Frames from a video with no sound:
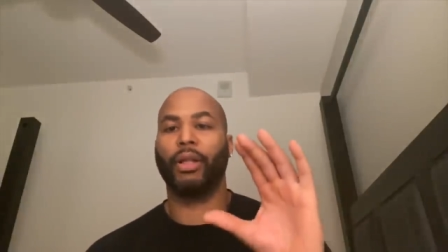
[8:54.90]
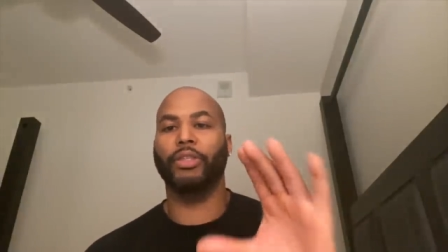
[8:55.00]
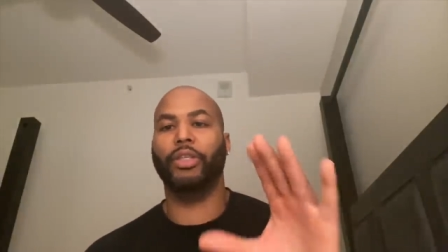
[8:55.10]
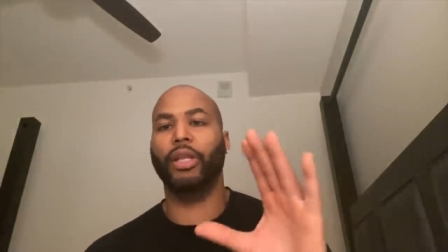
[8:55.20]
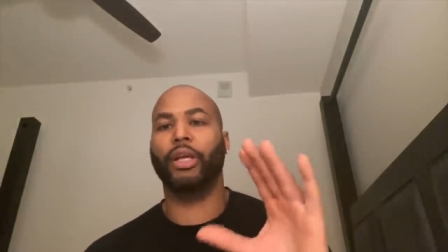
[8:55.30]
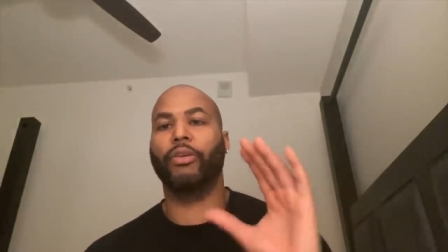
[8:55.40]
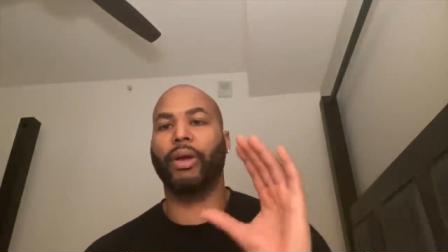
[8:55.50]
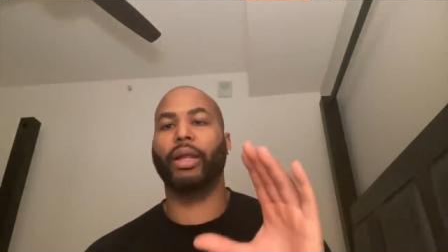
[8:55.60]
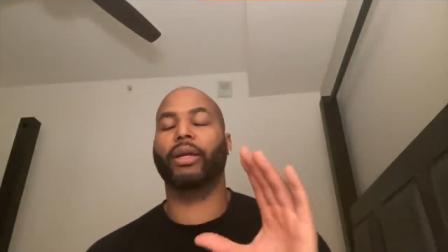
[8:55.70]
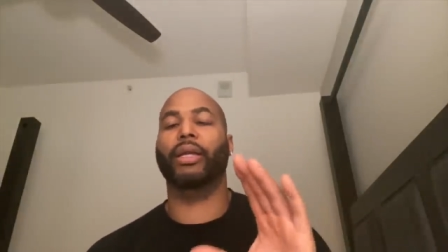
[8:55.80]
to the
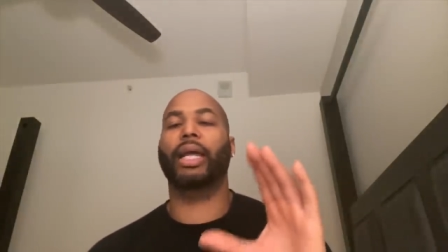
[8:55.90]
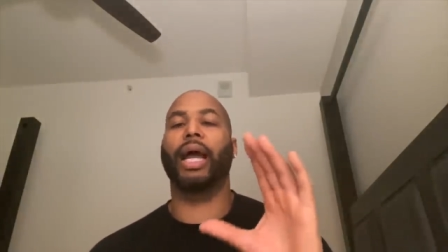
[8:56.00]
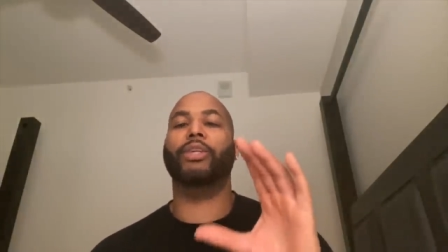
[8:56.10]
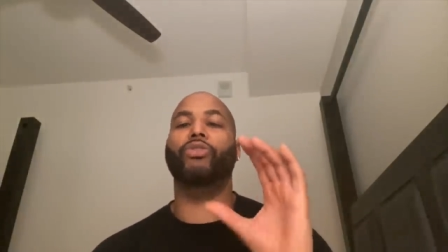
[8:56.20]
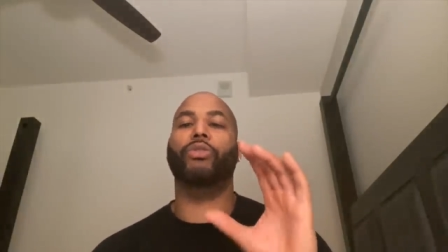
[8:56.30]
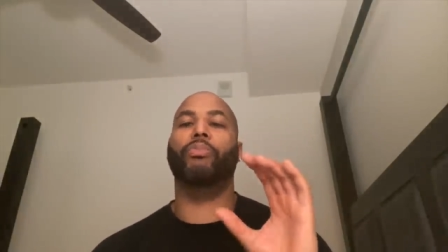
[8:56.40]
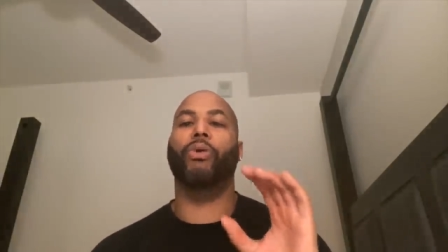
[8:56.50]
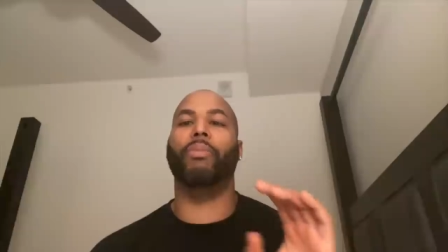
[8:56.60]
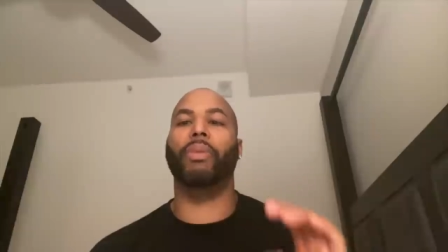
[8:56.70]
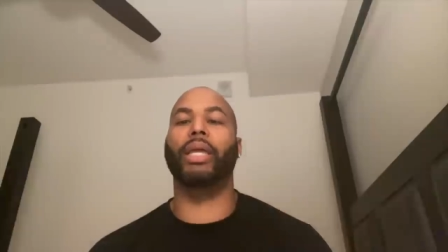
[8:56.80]
credit of the guys who
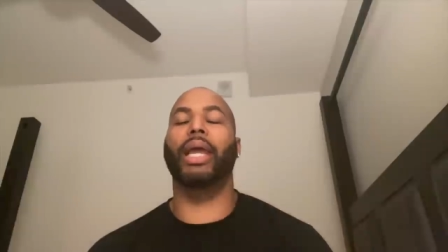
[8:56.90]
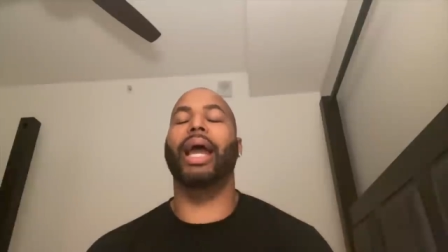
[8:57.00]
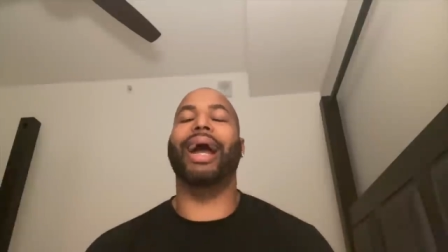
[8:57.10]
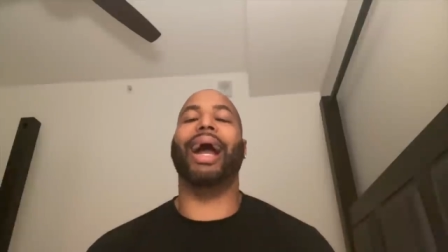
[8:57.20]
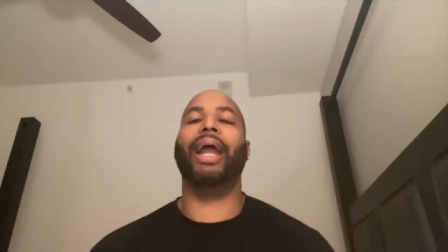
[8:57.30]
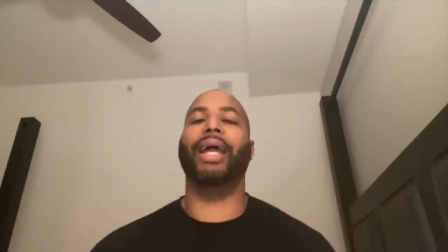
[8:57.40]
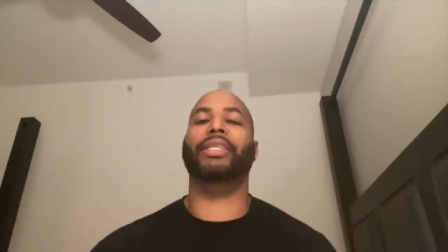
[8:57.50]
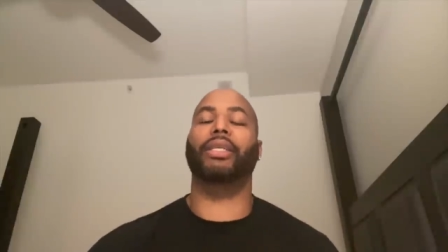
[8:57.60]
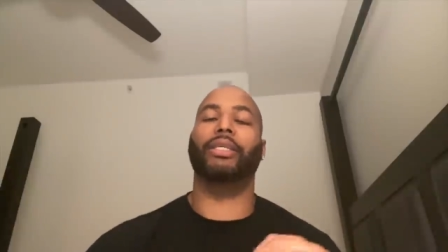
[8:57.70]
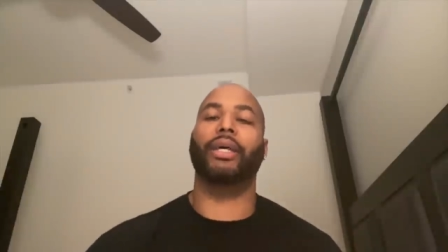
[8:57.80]
support me, I
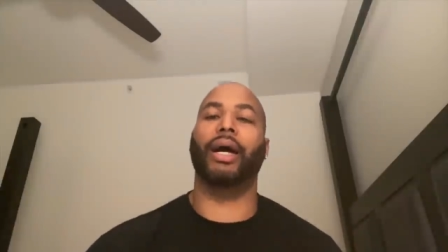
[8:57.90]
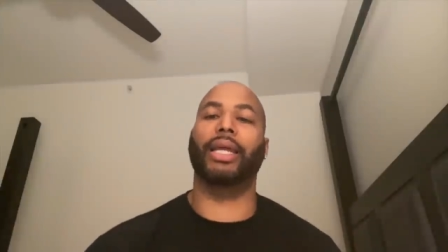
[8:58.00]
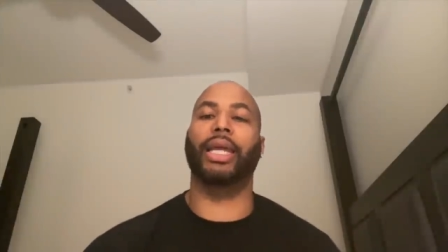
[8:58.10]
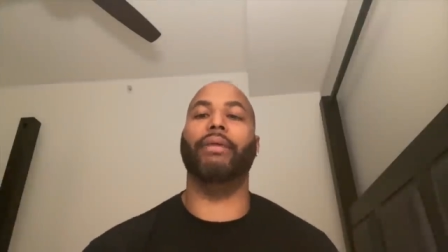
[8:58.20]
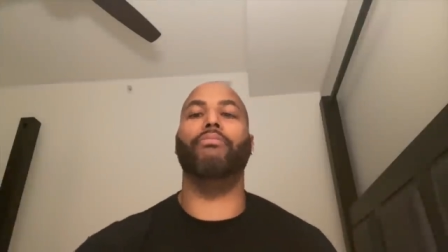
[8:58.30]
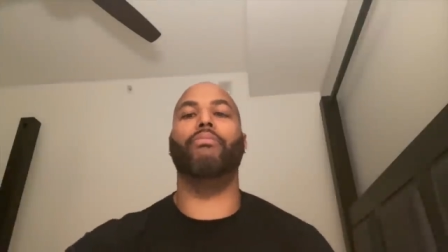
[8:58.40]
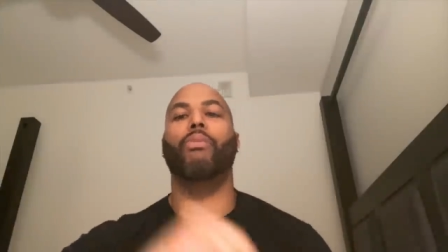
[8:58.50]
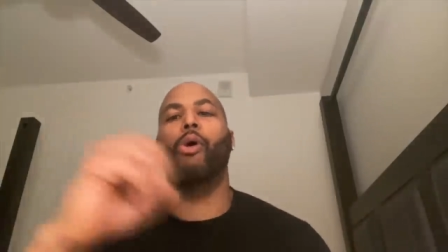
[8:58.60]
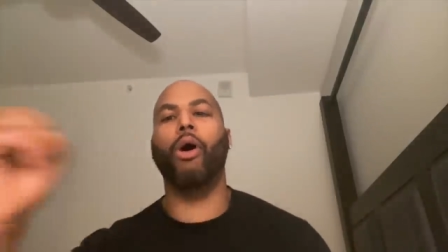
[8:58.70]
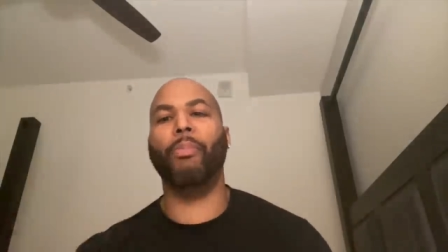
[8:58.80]
actually started getting
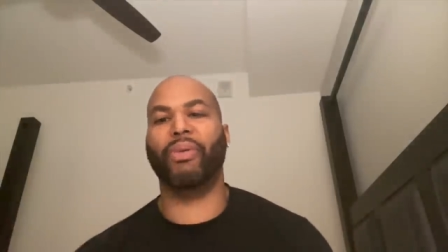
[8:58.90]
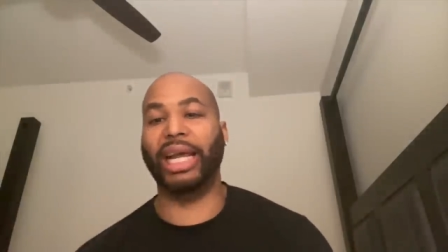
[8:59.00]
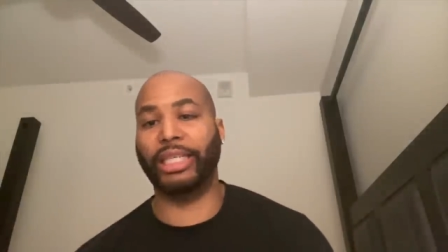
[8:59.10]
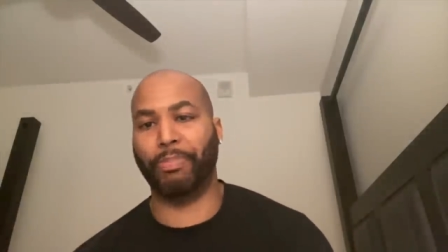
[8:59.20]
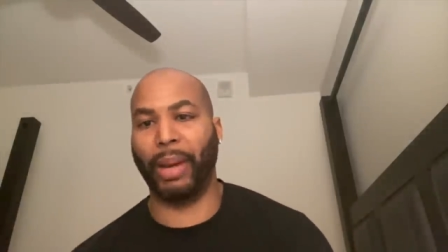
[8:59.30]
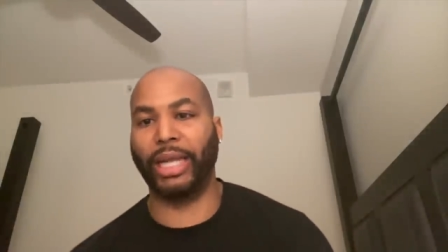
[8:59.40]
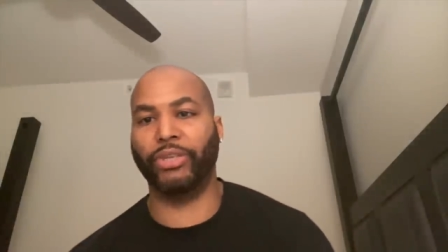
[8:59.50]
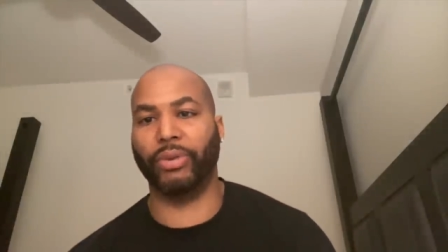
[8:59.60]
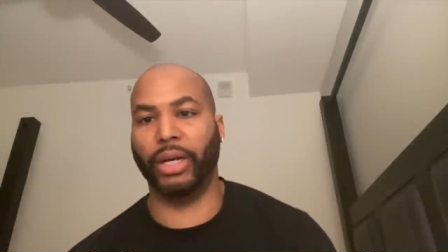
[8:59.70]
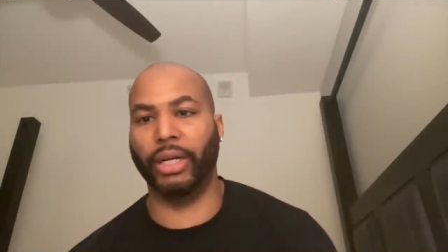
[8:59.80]
more
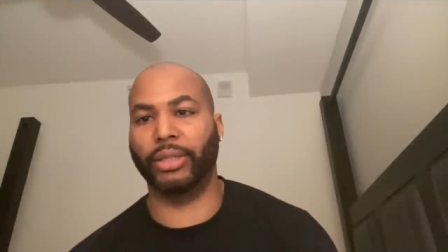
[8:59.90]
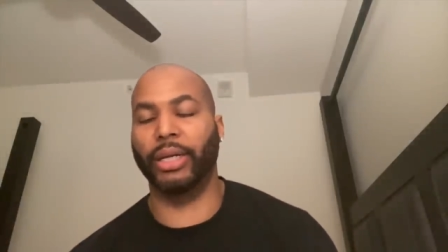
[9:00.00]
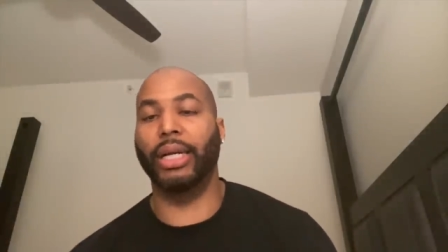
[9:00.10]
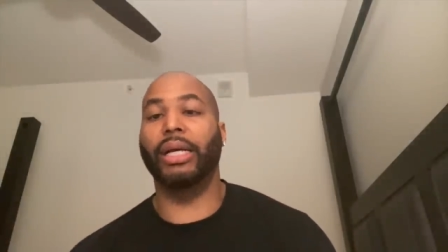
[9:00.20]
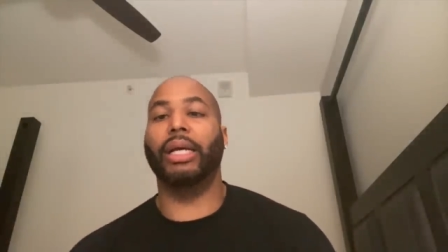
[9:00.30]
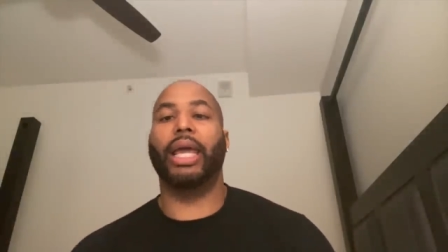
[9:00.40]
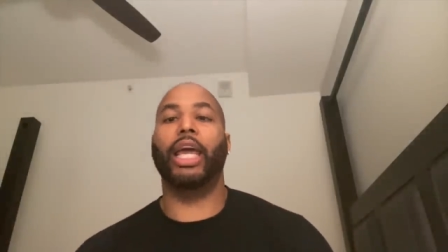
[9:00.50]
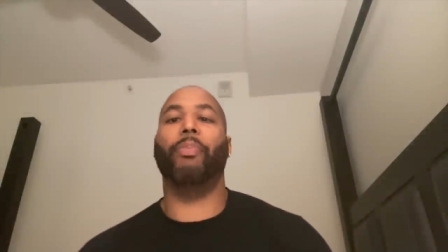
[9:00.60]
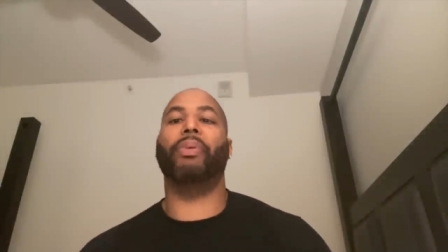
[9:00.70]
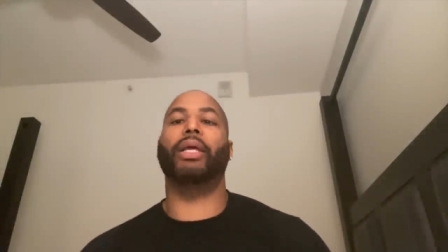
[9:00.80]
Patreons
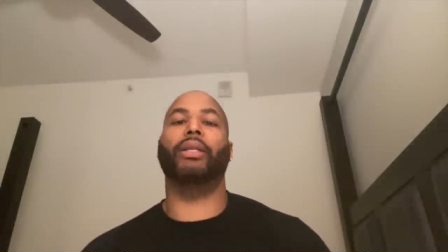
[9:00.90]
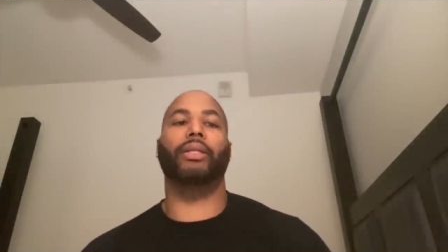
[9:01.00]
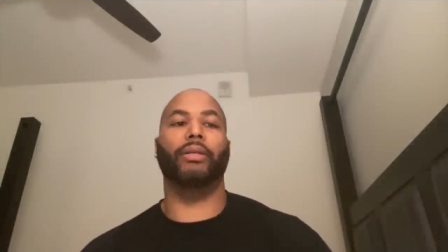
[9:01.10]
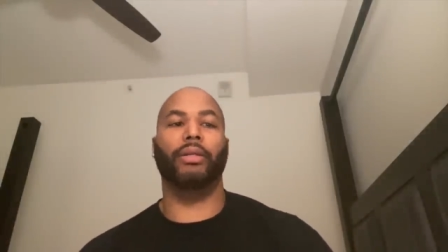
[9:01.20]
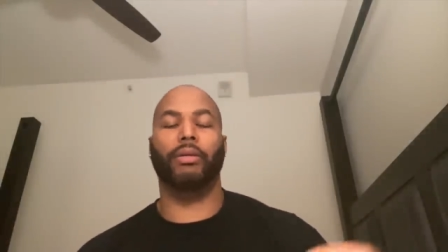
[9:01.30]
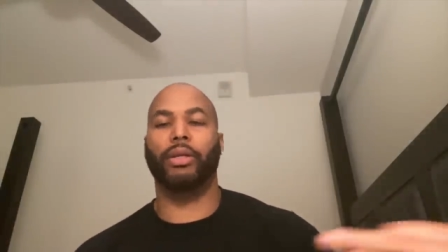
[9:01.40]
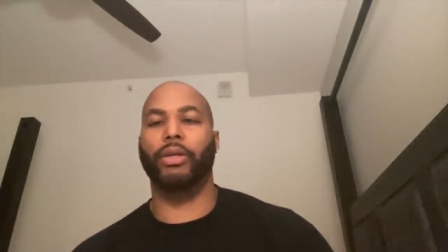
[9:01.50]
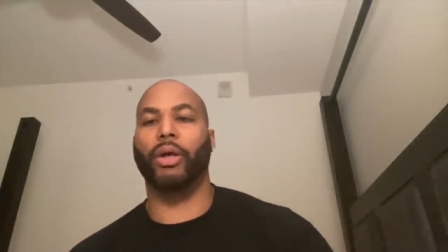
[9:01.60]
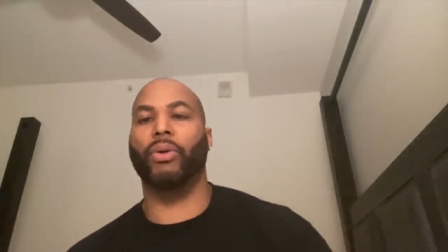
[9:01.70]
helping, you know,